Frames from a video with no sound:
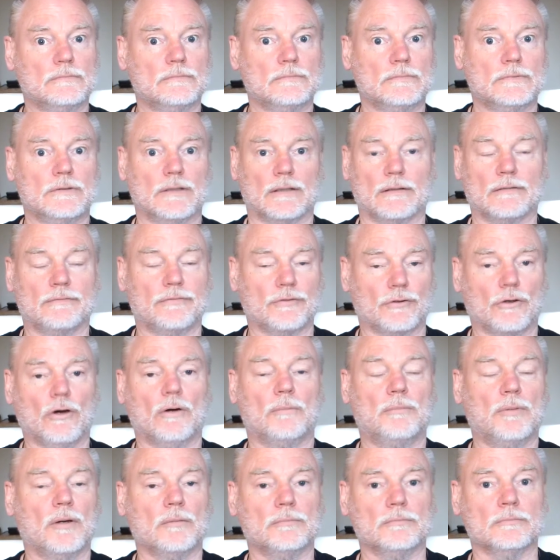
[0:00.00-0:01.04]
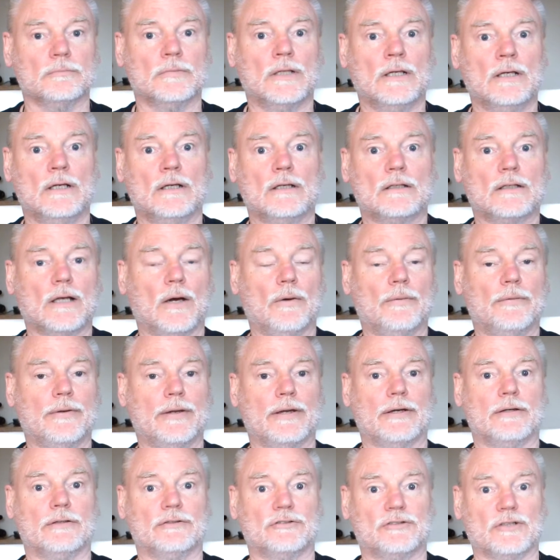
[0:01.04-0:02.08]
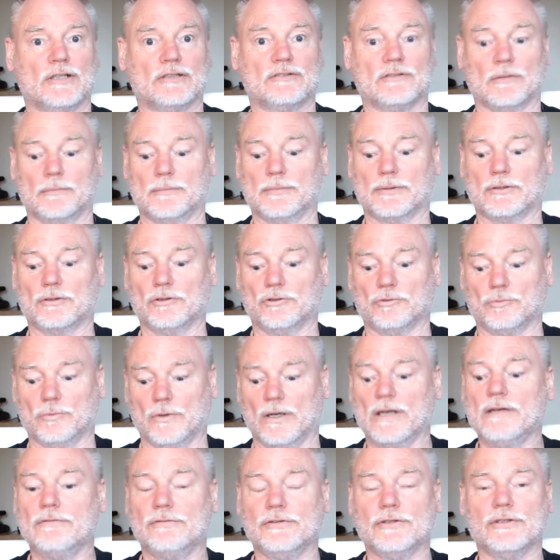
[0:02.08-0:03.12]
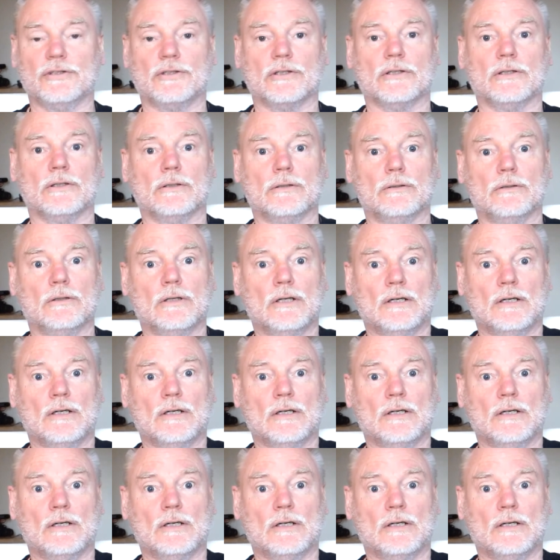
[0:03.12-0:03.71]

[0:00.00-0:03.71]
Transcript: you know, if you've got a problem, go in there and say something, because whatever you do,